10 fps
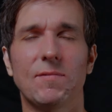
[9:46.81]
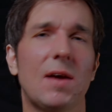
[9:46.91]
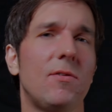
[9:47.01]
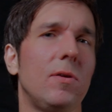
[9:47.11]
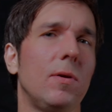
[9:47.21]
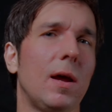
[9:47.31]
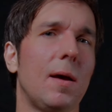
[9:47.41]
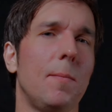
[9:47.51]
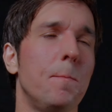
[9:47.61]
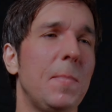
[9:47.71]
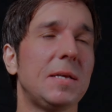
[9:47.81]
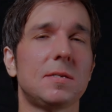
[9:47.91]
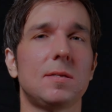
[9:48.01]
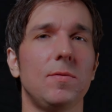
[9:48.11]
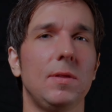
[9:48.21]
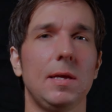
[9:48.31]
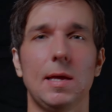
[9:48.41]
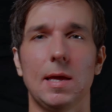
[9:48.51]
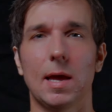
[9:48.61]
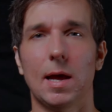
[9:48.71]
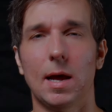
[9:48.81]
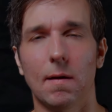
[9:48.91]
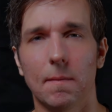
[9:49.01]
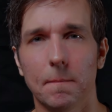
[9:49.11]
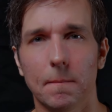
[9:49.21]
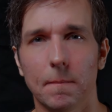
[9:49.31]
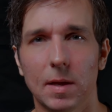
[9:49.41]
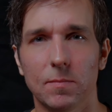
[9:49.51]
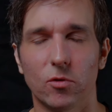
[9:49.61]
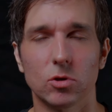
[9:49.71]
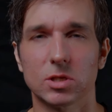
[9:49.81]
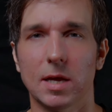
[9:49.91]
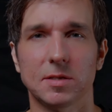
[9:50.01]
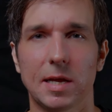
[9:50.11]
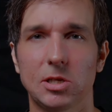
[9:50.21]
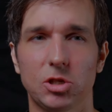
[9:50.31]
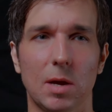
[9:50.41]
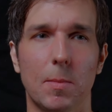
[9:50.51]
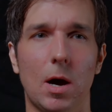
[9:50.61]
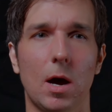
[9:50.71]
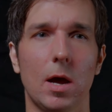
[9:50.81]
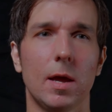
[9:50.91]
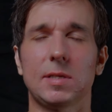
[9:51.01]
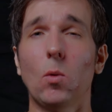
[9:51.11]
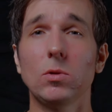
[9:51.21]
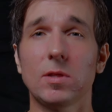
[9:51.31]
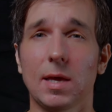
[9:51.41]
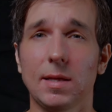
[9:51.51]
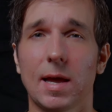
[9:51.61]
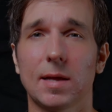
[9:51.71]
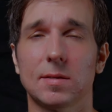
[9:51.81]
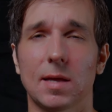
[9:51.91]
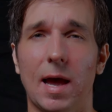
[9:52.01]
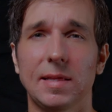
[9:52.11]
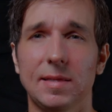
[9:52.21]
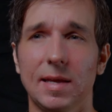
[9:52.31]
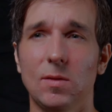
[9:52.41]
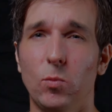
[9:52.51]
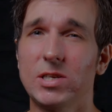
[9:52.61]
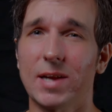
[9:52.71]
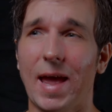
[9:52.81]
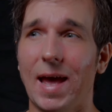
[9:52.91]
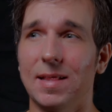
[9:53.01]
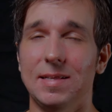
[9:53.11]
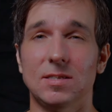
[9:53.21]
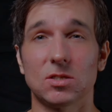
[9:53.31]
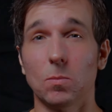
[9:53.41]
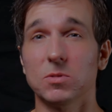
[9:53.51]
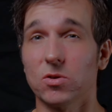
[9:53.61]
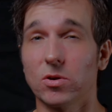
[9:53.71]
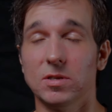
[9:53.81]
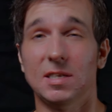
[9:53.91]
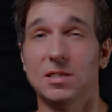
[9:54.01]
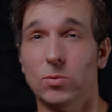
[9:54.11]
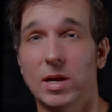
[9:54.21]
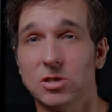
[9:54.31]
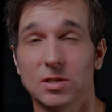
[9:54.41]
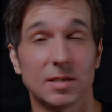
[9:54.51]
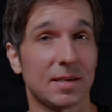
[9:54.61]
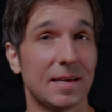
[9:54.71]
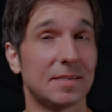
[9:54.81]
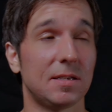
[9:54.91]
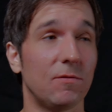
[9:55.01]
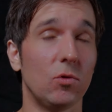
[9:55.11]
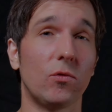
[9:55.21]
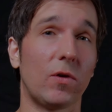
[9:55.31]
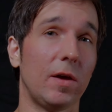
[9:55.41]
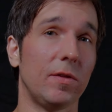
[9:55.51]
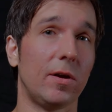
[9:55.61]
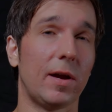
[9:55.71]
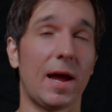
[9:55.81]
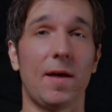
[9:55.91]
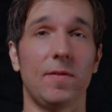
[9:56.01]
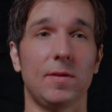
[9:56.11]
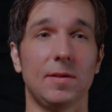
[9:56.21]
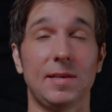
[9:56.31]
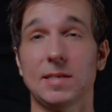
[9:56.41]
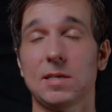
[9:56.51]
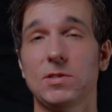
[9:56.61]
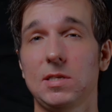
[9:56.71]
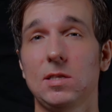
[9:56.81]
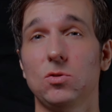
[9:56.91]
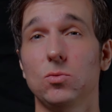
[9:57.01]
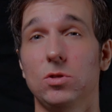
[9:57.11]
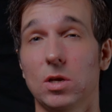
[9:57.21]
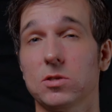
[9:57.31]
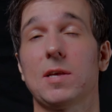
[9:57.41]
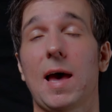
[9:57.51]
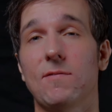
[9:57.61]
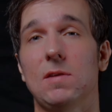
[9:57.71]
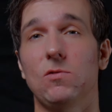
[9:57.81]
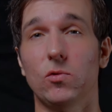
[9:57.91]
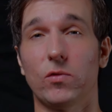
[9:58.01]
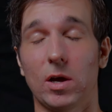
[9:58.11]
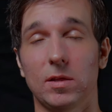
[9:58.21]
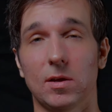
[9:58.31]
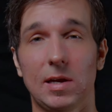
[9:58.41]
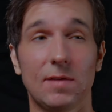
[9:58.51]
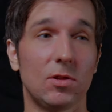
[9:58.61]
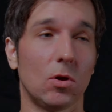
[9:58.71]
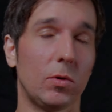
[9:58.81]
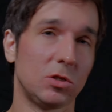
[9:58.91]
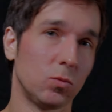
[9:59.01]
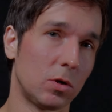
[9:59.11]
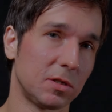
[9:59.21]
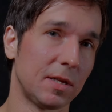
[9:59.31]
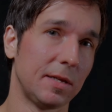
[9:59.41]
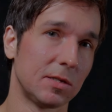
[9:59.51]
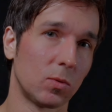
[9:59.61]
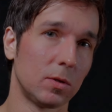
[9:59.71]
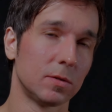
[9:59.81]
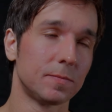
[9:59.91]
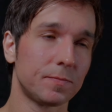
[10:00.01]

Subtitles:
I've never missed the full-sized HDMI. The only thing that I did wish I had in some certain situations is the viewfinder, and the A7C II does have a viewfinder, even though it's worse than this one.